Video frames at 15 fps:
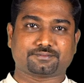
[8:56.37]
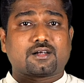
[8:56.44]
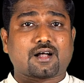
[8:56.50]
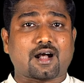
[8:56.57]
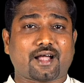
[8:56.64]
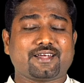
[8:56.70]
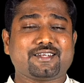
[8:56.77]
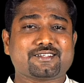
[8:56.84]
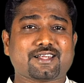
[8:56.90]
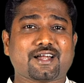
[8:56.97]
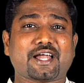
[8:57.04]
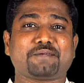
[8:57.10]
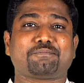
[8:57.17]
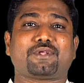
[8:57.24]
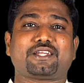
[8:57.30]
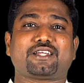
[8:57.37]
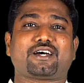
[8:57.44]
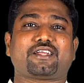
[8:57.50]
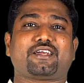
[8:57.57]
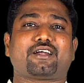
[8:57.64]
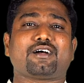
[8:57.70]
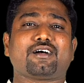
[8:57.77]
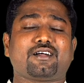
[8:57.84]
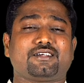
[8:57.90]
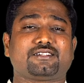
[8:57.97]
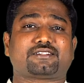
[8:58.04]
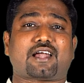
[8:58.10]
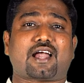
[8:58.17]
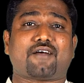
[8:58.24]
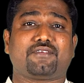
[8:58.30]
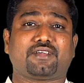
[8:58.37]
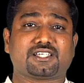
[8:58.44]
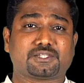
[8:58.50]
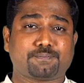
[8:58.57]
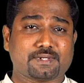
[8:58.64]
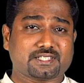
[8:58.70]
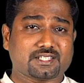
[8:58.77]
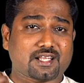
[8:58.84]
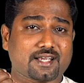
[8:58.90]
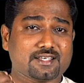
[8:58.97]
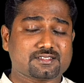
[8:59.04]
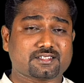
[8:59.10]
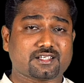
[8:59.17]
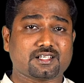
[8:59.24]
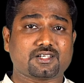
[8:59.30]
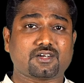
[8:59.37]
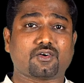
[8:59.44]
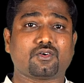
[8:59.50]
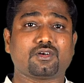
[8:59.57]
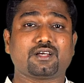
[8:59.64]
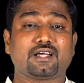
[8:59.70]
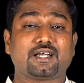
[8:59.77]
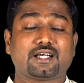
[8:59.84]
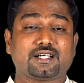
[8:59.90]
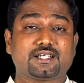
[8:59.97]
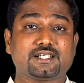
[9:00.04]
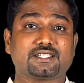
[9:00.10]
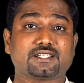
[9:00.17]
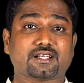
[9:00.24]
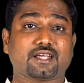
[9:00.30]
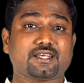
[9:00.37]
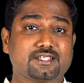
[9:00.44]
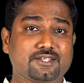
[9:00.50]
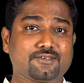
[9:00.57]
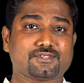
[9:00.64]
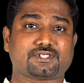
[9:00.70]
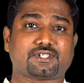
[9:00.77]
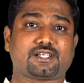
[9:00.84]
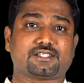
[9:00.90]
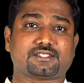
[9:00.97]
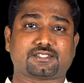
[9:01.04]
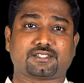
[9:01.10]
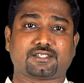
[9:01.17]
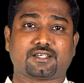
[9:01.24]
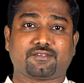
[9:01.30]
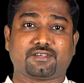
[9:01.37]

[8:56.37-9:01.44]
Hydra and Planaria is having a specialized cell called regenerative cells.